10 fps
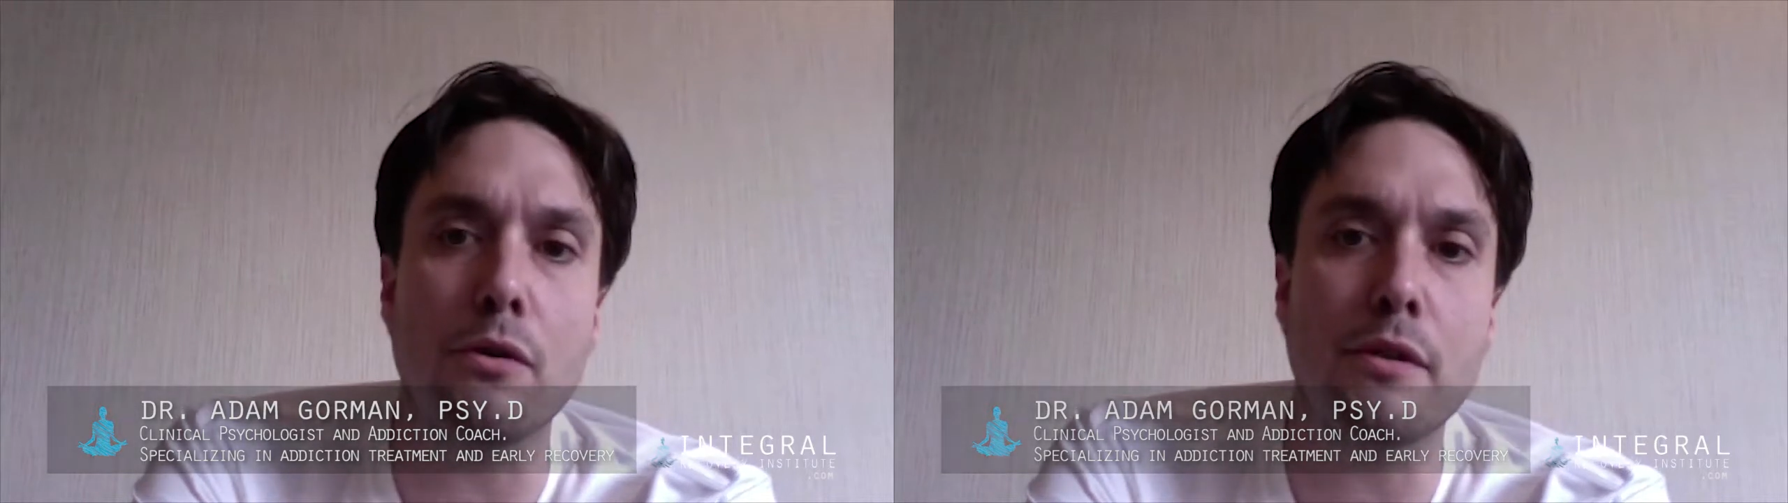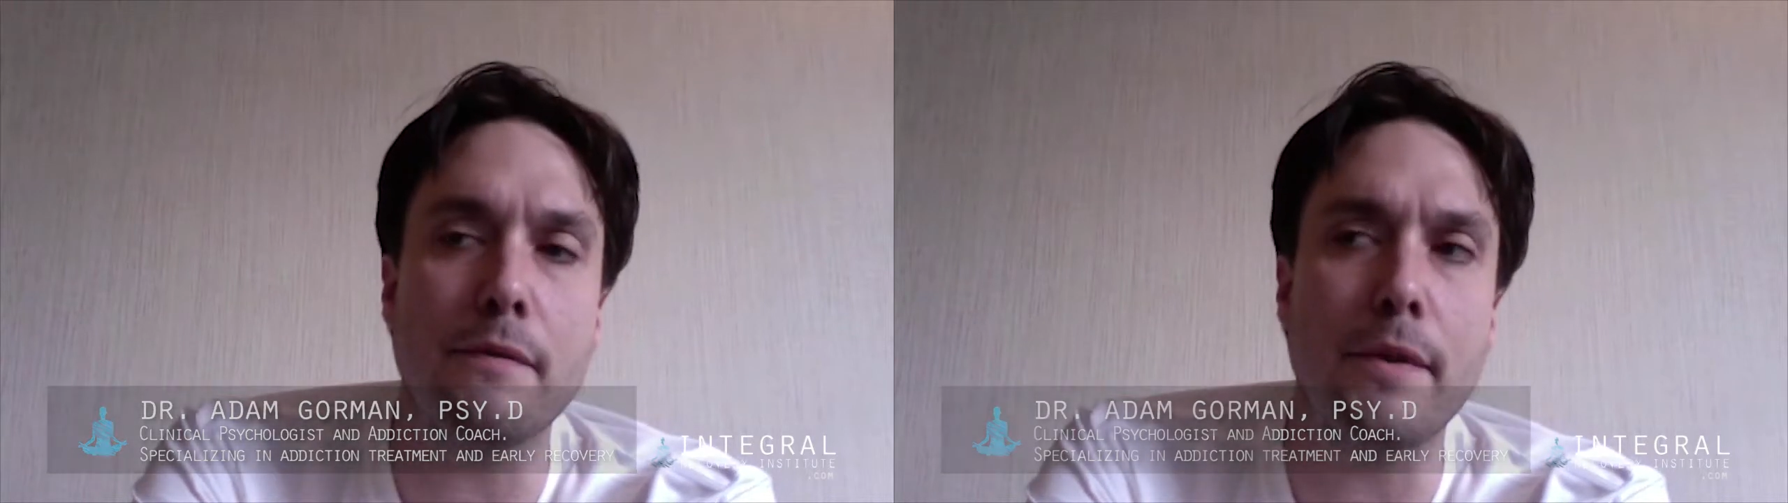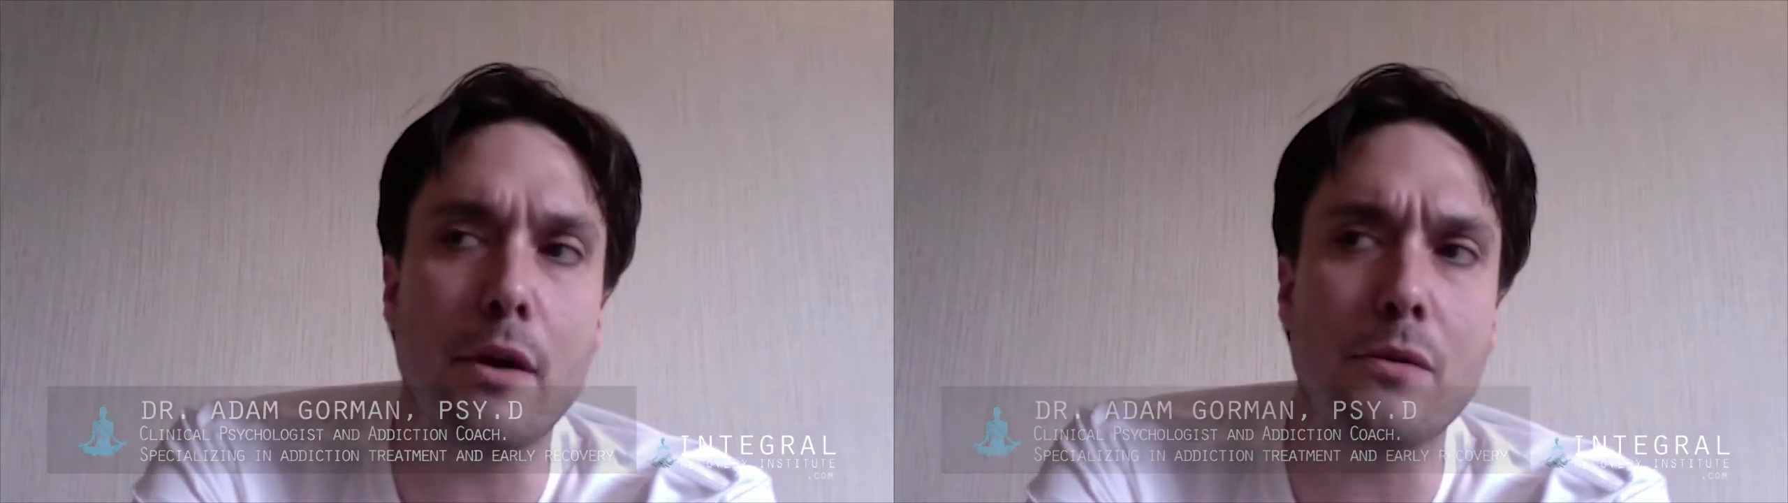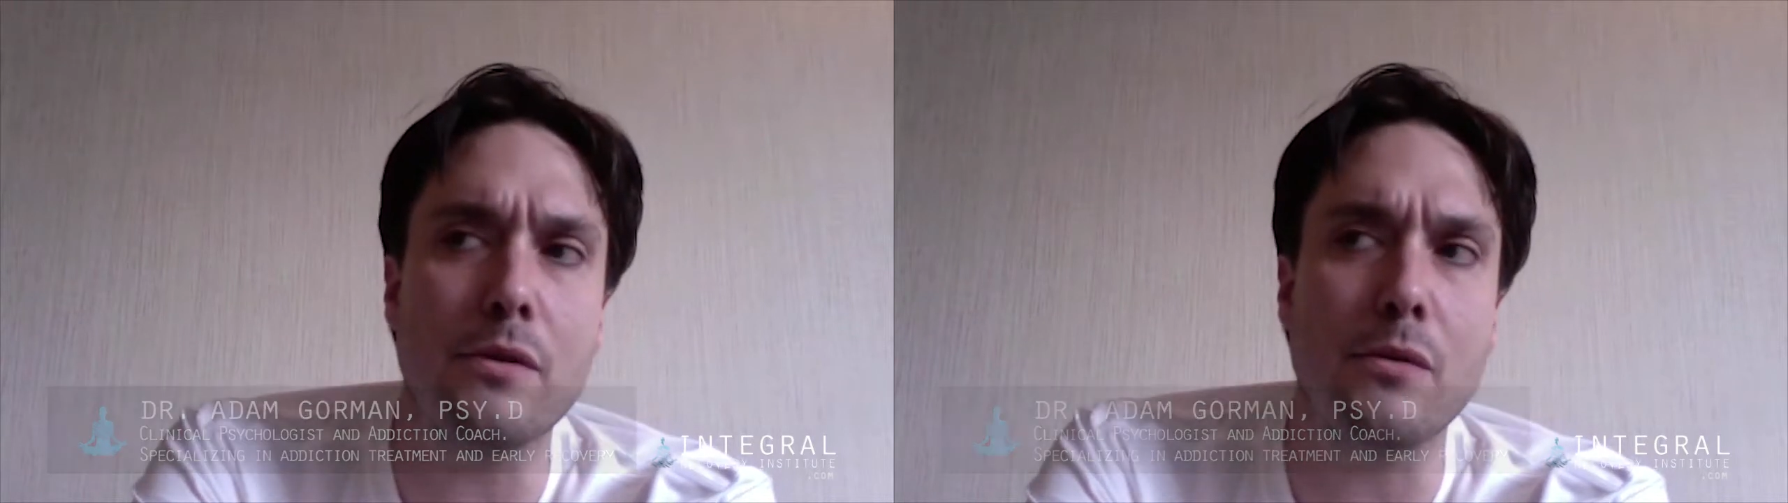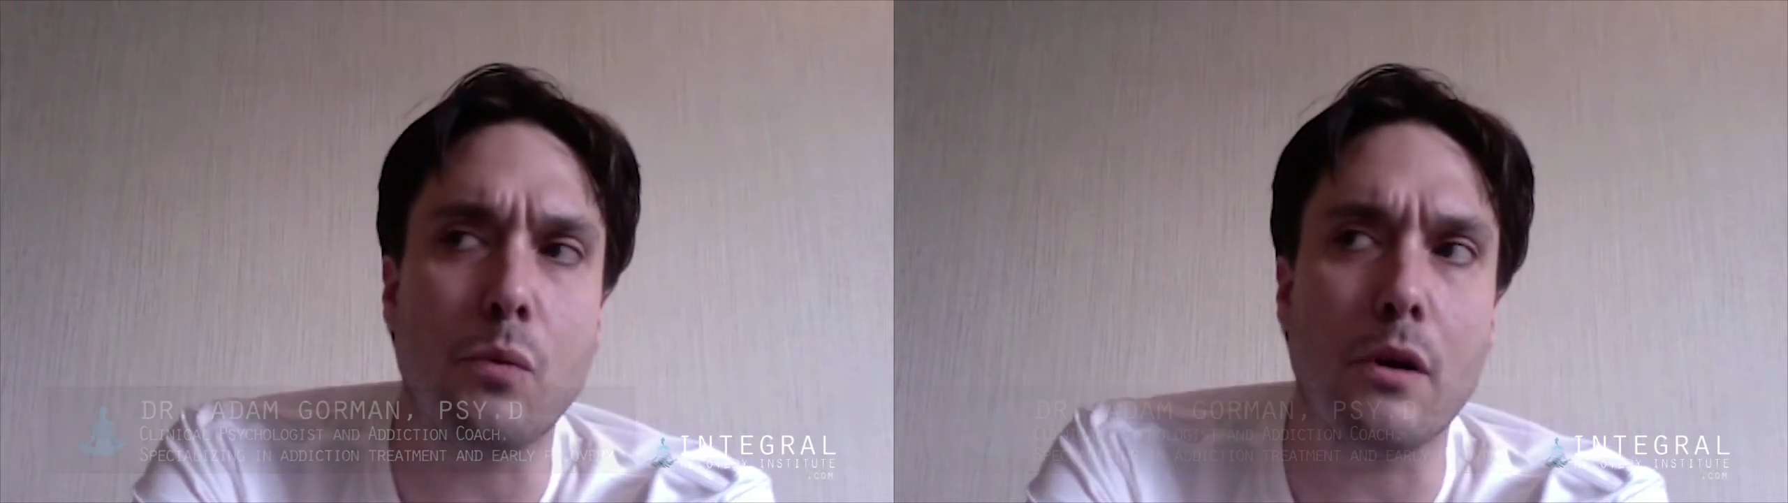of those
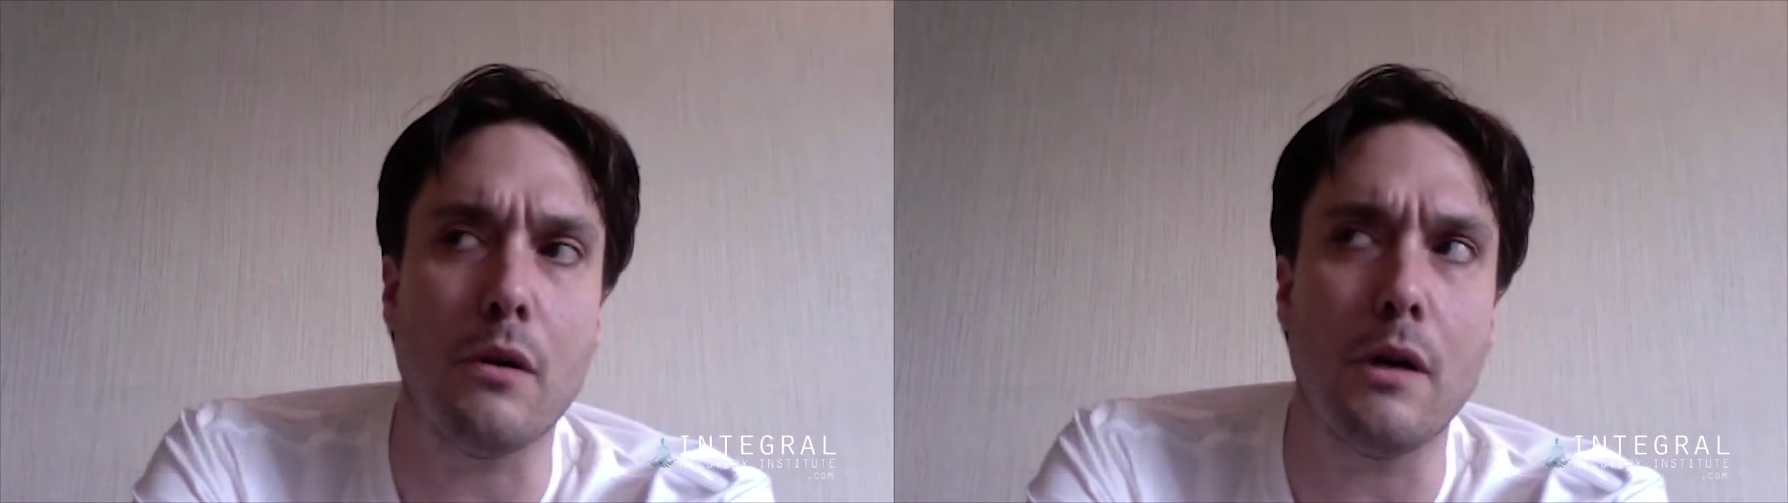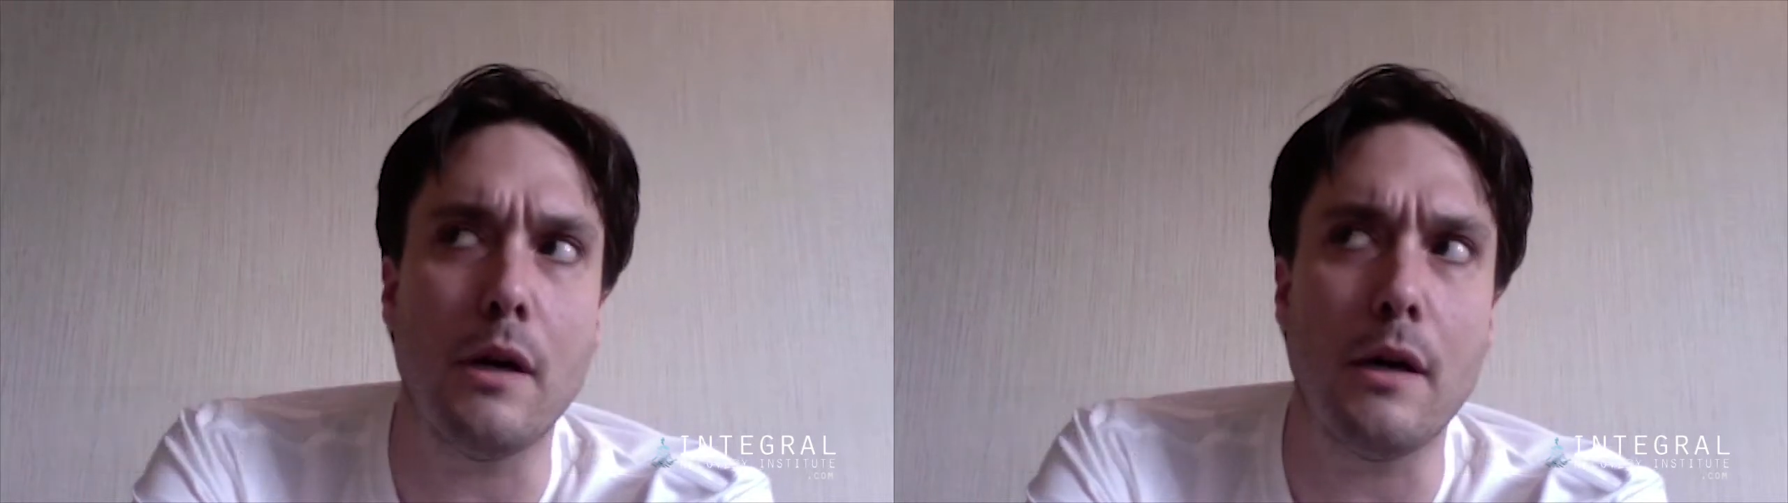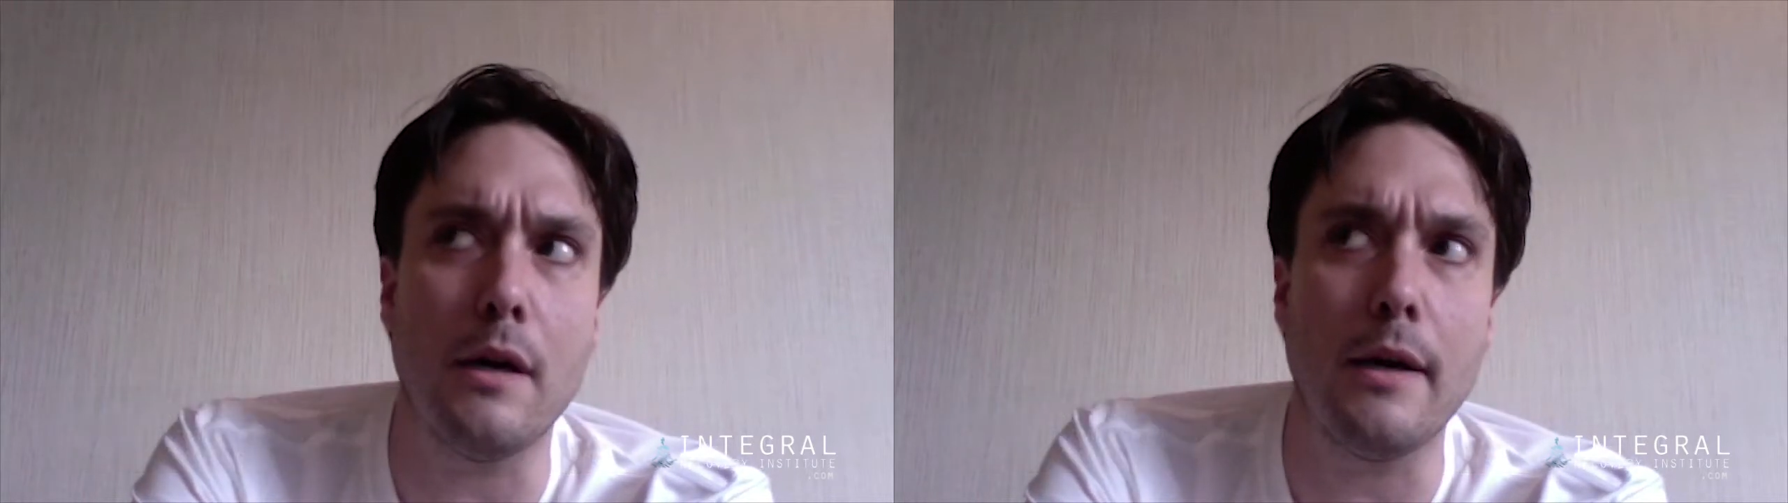were